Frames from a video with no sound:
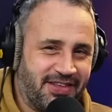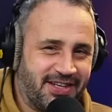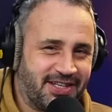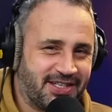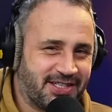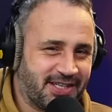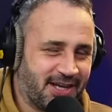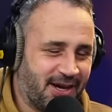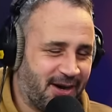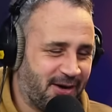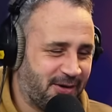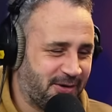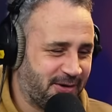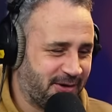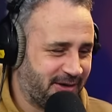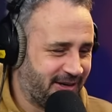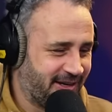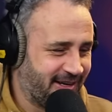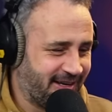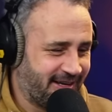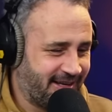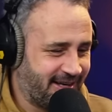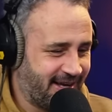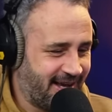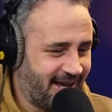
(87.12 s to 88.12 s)
this show,
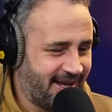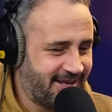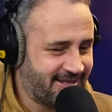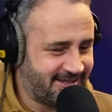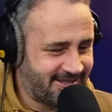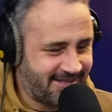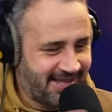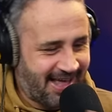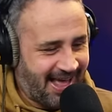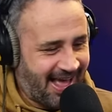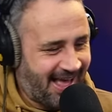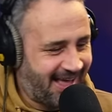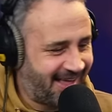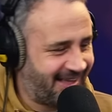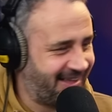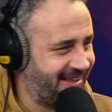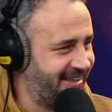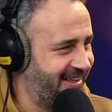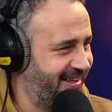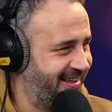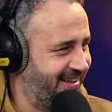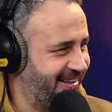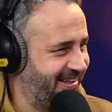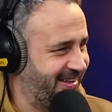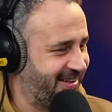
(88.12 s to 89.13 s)
it's that
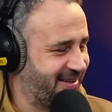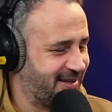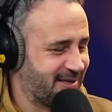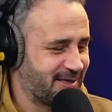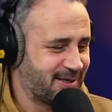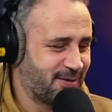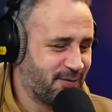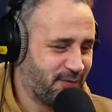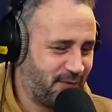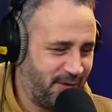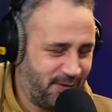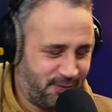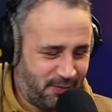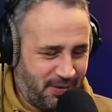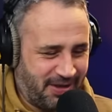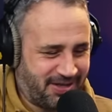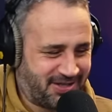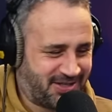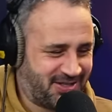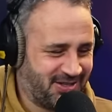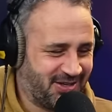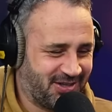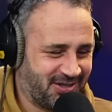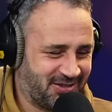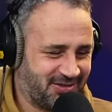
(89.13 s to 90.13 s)
with
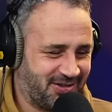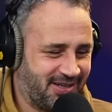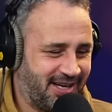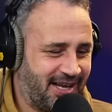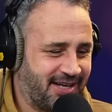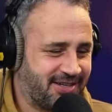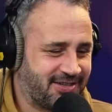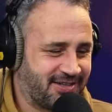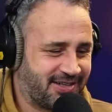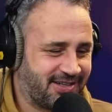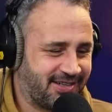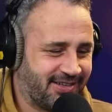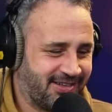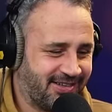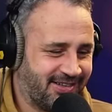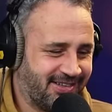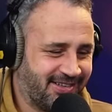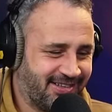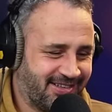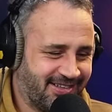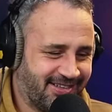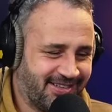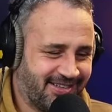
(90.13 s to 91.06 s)
West Yorkshire Electrical.